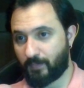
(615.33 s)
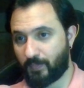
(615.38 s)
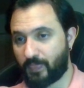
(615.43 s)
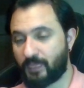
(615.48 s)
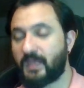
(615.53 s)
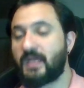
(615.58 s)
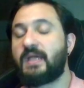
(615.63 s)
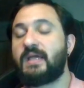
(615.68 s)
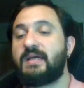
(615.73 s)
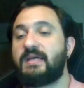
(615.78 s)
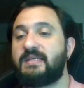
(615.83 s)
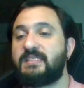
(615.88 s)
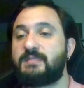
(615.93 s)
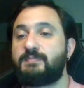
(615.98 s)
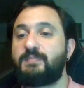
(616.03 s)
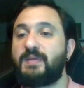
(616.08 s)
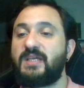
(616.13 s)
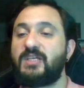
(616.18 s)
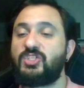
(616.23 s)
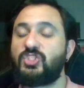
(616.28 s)

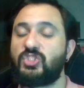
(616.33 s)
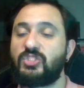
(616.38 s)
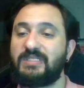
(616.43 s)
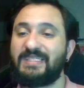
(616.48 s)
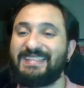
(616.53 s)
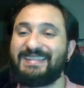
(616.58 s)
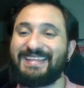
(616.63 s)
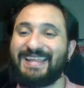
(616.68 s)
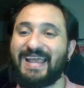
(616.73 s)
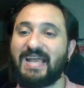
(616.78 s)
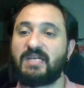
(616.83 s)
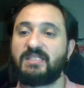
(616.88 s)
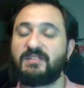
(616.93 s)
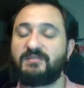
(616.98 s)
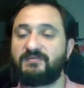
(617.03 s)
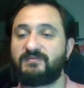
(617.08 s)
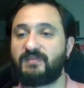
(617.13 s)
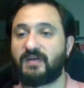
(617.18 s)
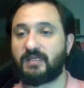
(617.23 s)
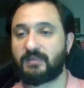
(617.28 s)
especially negative
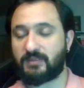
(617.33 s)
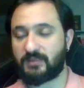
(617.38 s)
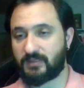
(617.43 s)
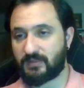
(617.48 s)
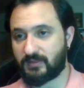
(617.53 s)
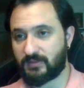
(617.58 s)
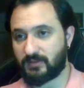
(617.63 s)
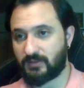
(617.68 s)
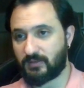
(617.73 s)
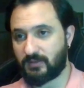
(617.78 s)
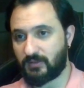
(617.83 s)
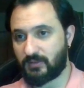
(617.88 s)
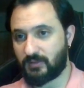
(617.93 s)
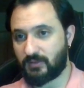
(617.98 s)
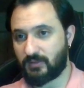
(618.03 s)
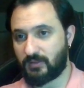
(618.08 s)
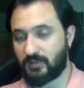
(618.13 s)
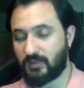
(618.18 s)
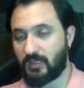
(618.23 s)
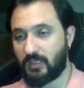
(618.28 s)
ones
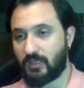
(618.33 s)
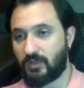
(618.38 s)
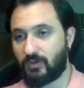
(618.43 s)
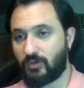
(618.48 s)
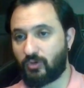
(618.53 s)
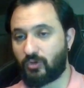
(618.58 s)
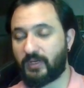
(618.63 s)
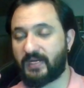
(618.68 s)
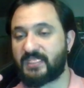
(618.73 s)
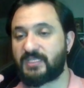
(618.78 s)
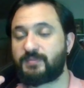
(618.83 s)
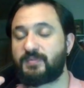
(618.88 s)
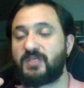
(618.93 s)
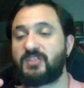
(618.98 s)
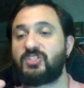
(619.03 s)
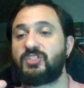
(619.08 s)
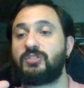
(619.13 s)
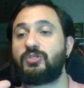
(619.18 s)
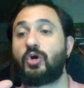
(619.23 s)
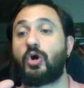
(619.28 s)
or especially
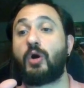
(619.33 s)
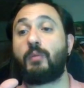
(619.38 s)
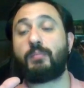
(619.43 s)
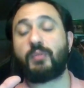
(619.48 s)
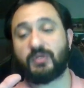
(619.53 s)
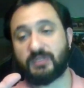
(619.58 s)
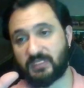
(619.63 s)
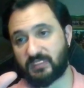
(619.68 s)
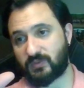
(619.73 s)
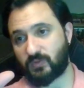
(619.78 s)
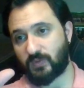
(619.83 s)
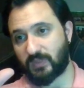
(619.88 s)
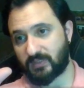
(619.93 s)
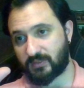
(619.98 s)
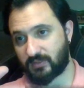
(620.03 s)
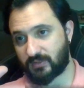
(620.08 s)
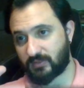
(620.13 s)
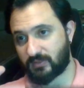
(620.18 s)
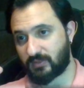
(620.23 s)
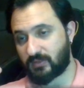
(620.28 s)
opposite ones.
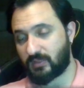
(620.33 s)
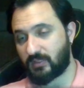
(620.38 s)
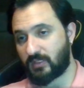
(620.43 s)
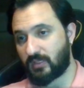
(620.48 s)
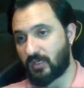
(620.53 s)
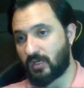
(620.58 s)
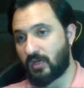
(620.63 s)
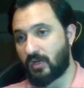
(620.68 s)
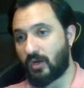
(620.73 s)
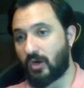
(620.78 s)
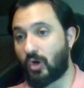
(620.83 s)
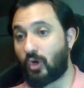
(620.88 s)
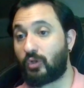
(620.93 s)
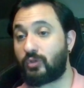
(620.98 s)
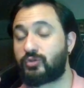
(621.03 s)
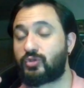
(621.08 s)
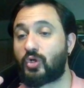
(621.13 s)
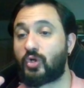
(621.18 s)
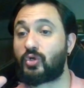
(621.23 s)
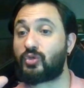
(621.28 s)

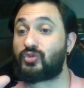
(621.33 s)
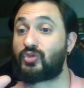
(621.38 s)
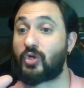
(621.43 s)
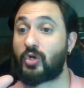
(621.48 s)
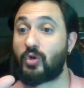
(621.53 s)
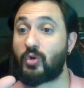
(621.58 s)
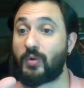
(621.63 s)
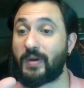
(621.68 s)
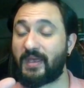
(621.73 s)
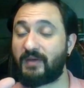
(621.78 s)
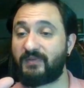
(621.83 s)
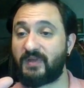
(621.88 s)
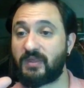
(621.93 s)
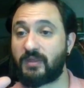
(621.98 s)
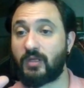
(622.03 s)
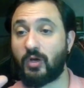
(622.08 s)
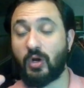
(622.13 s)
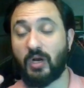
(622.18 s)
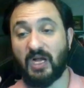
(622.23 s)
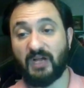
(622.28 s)
Although, though, even though,
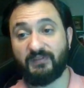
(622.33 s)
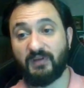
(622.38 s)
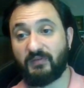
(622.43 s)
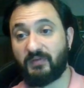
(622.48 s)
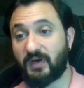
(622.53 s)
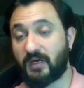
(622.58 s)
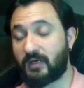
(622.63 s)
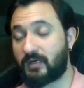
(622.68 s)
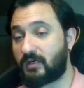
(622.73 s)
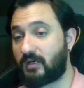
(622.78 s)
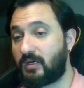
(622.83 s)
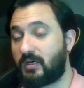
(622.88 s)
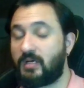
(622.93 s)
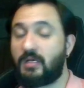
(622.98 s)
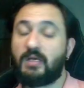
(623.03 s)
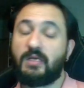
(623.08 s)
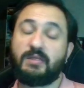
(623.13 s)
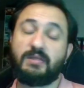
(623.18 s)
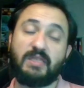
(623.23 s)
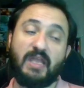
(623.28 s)
however,
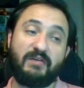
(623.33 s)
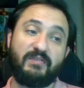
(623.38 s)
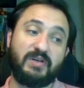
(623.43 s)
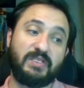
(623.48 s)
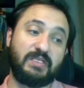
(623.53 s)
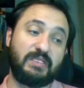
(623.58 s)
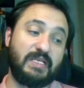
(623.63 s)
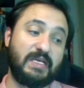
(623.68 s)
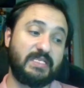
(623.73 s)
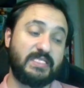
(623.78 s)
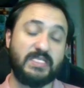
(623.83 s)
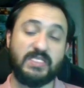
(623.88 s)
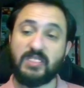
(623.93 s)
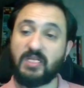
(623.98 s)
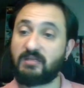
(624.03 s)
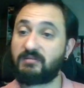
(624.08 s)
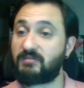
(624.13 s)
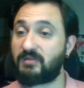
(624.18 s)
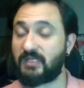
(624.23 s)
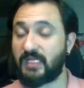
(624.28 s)
nevertheless,
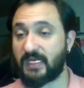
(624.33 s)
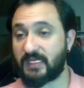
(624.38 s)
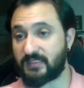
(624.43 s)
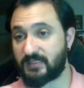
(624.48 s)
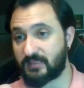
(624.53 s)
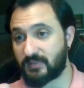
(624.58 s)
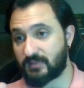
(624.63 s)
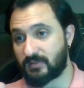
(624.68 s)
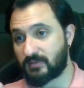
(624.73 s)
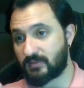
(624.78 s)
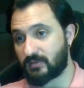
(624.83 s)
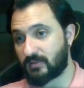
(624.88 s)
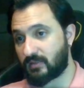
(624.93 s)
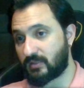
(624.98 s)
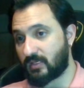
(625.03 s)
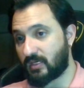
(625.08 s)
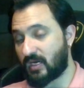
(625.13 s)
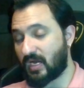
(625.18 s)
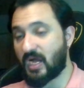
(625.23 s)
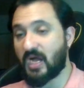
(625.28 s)
nonetheless,
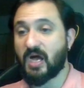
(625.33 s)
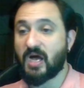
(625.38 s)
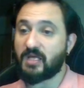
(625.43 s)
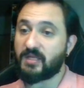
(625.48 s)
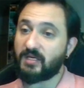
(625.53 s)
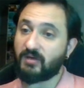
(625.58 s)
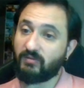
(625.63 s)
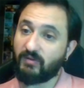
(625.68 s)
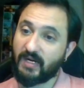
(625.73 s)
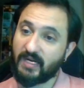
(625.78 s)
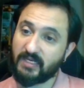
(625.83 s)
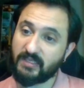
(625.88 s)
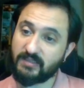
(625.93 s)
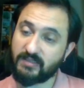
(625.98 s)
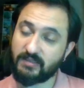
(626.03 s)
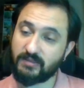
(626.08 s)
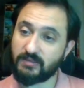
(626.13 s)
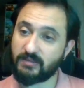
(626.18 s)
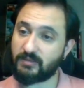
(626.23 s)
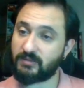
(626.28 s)
otherwise,
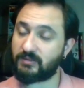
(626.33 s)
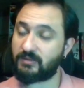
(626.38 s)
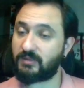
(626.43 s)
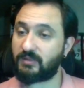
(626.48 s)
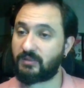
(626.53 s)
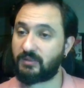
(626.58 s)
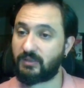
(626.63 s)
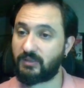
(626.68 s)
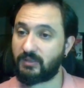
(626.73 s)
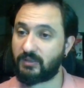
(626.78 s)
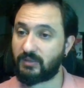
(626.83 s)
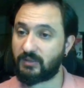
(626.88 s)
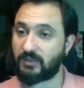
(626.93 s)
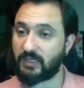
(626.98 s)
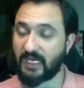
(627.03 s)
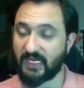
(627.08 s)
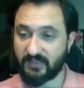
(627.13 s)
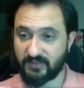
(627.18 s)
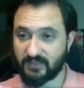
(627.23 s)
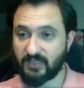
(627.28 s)

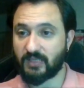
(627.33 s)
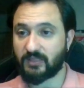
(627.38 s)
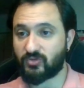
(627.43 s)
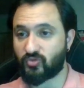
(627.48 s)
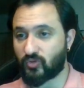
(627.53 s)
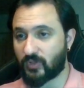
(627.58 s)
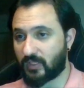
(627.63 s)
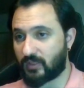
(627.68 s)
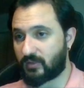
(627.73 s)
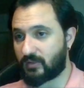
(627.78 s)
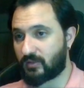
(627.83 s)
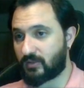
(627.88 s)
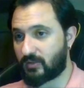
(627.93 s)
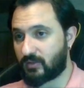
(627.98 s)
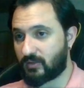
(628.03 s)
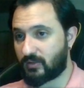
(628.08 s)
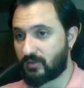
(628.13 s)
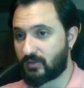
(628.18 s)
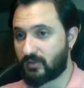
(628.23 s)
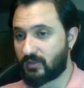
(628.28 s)
etc.
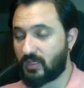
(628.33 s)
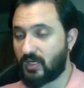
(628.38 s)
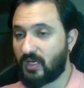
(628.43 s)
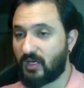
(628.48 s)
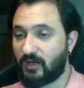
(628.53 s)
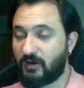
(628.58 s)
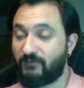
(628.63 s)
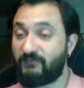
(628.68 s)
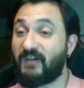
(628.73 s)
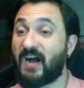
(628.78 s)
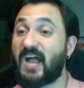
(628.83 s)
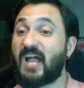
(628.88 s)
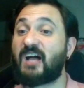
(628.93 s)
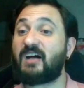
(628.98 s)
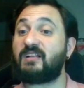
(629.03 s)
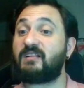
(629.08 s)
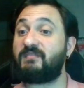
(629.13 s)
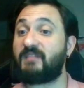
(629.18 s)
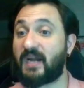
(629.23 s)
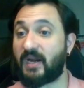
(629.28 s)
While,
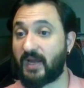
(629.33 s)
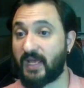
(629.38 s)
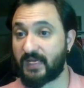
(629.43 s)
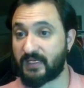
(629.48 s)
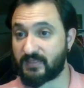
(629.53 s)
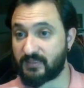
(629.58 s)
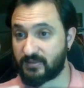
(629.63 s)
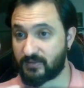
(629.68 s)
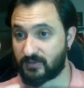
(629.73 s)
whereas,